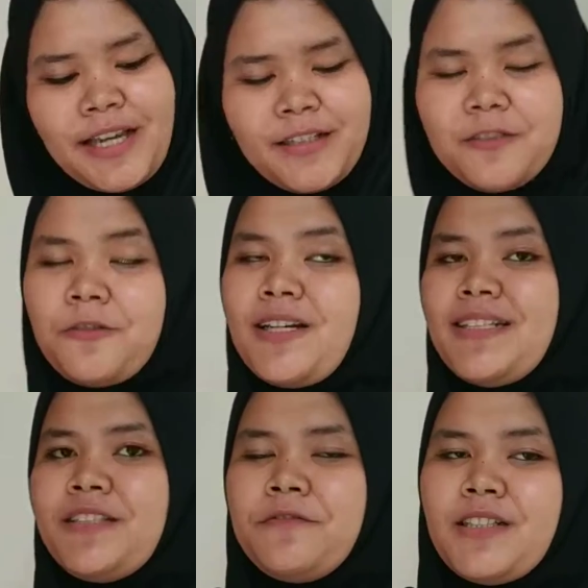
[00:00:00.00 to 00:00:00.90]
and
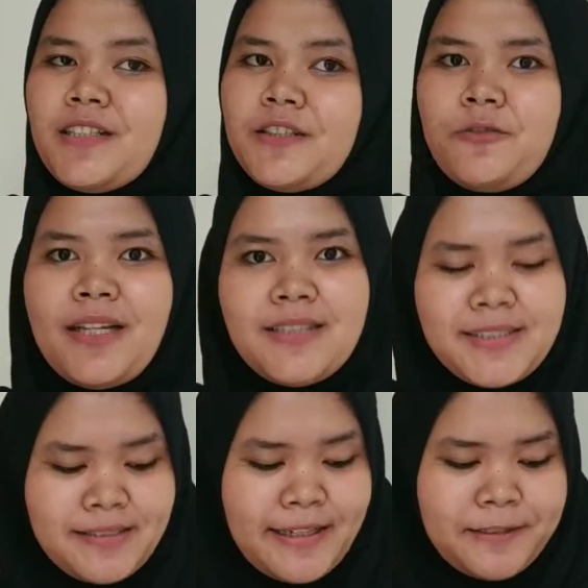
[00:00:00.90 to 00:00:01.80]
quite difficult to
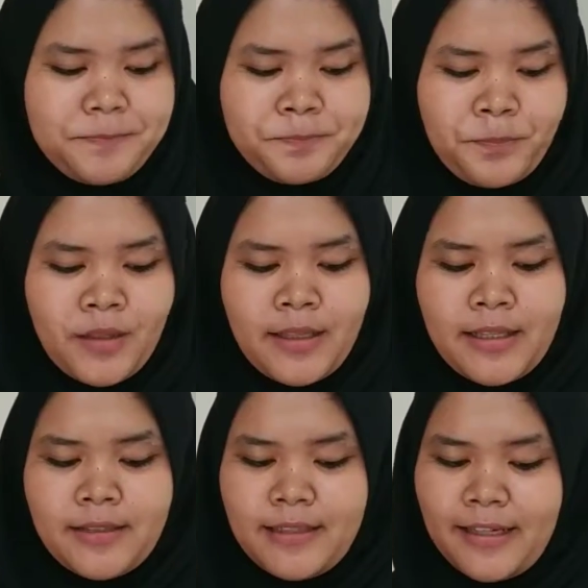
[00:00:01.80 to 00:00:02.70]
understand.
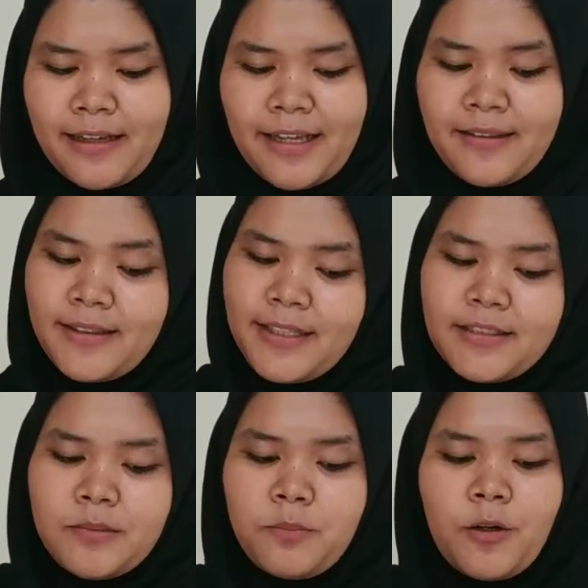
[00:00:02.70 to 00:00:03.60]
Then I
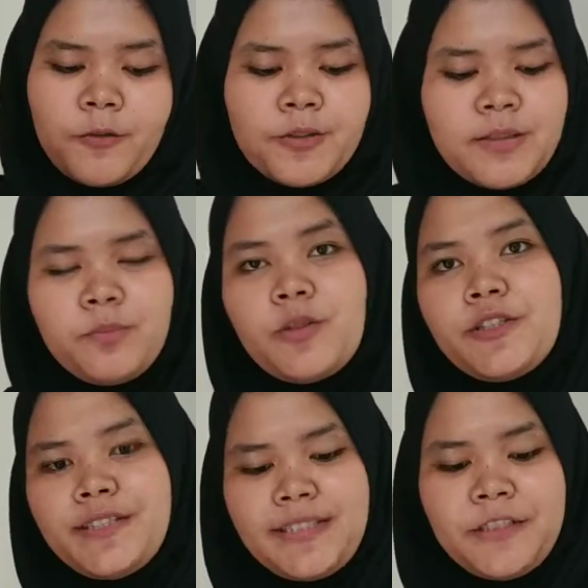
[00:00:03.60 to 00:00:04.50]
think the most
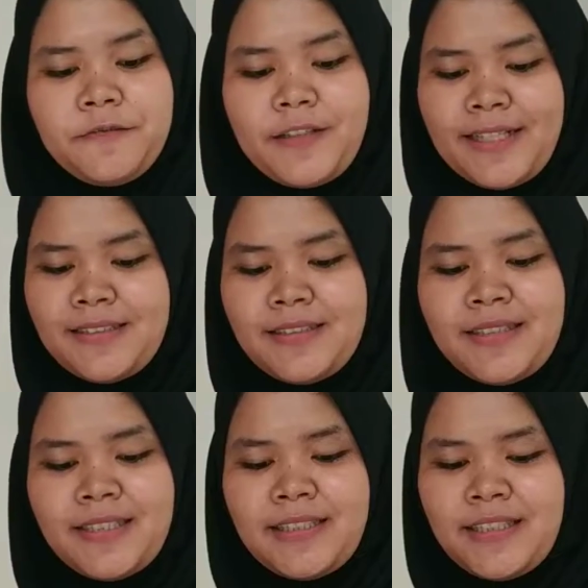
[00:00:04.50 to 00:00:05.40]
important
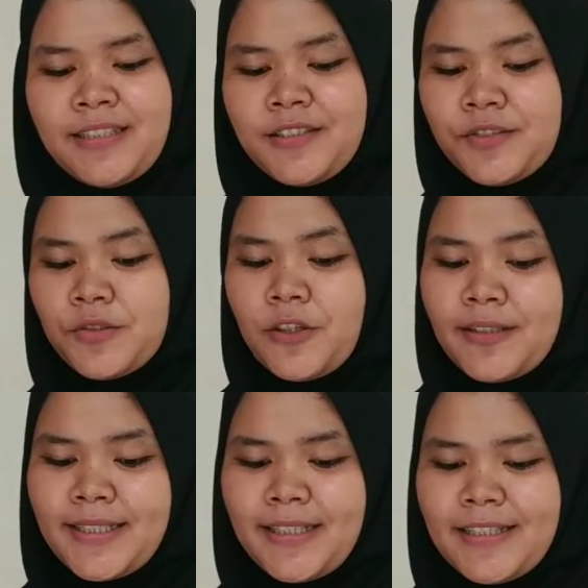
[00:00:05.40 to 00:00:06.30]
event in the
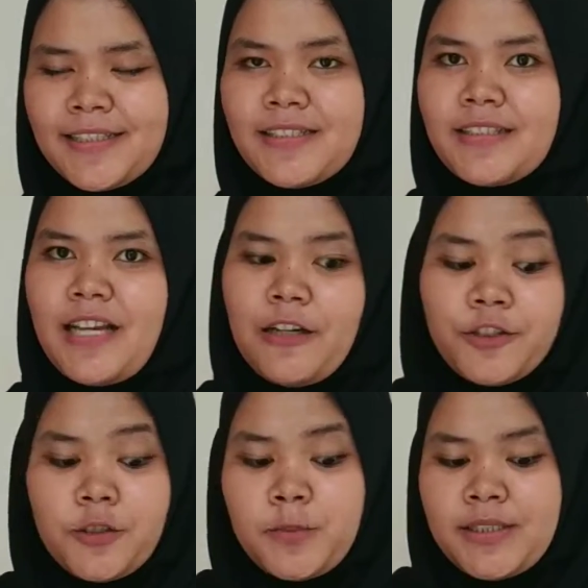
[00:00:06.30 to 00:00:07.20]
story is
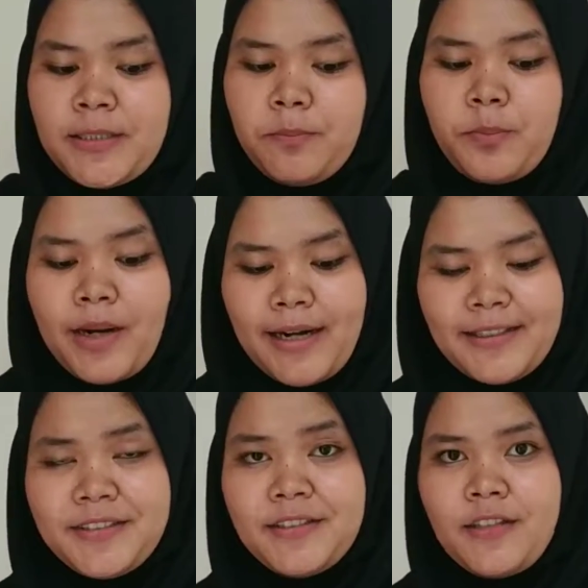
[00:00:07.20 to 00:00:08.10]
autopsy
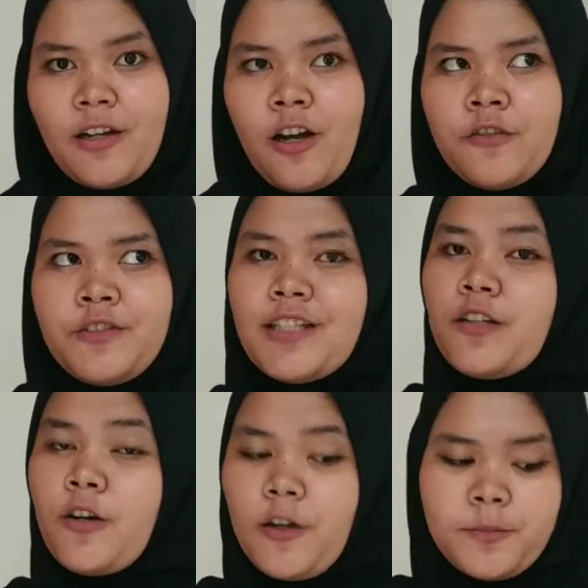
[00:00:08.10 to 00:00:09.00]
part of the
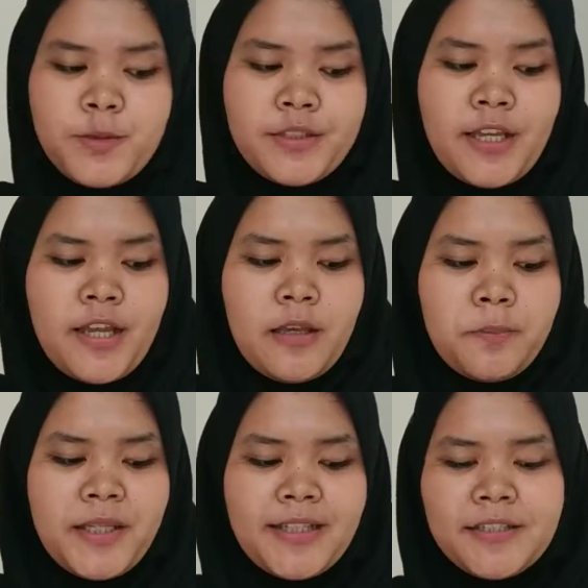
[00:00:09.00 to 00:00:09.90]
corpse,
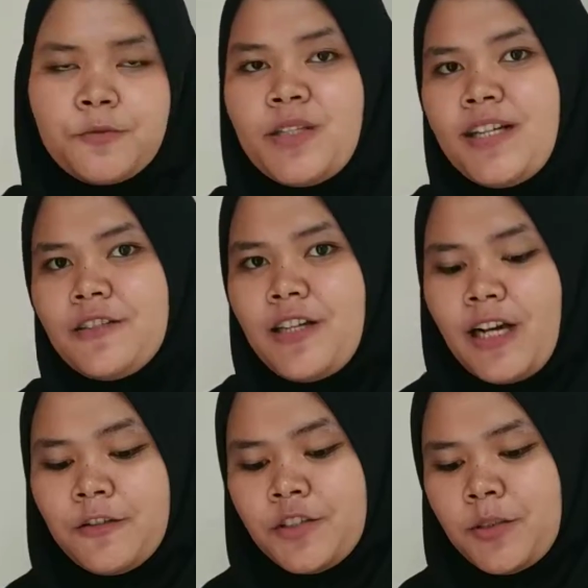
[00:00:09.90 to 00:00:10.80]
because without
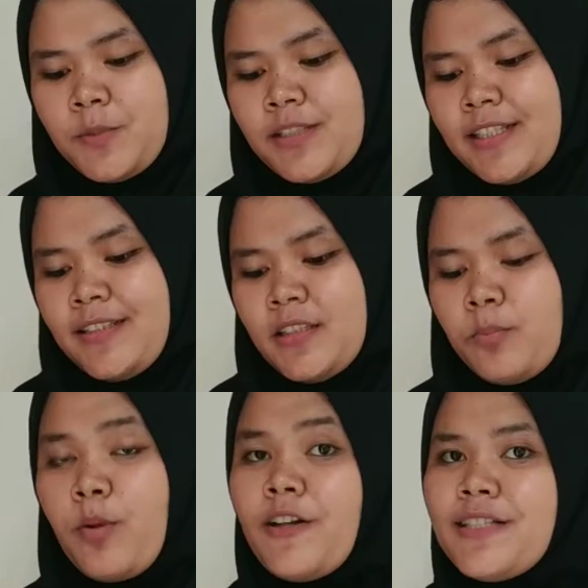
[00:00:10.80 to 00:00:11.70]
autopsy the
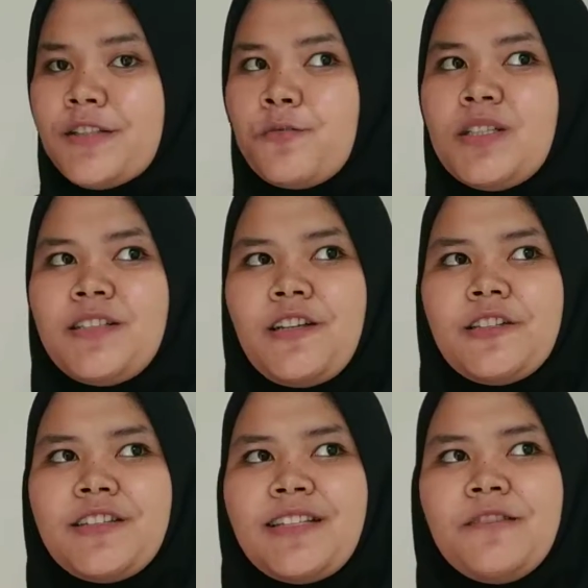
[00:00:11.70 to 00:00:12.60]
police will
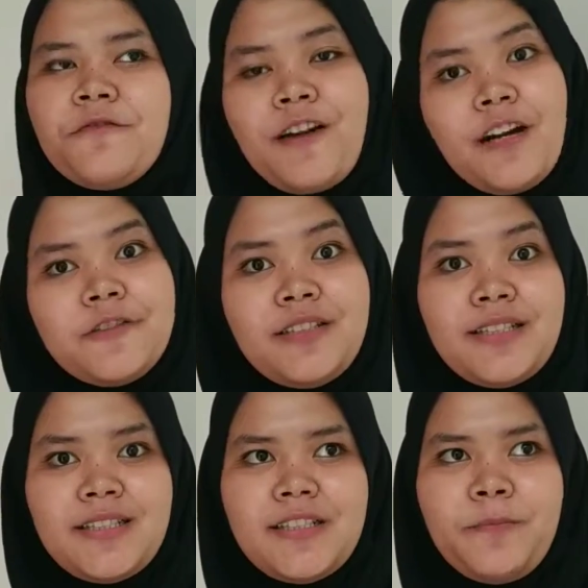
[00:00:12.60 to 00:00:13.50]
not found
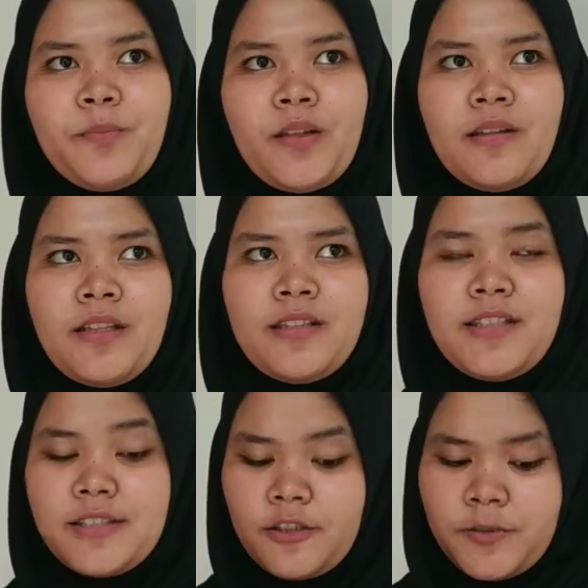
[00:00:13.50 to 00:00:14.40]
the
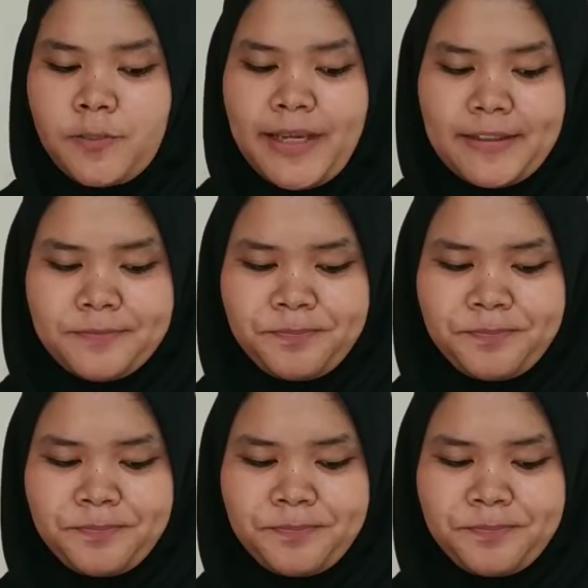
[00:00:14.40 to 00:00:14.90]
suspect.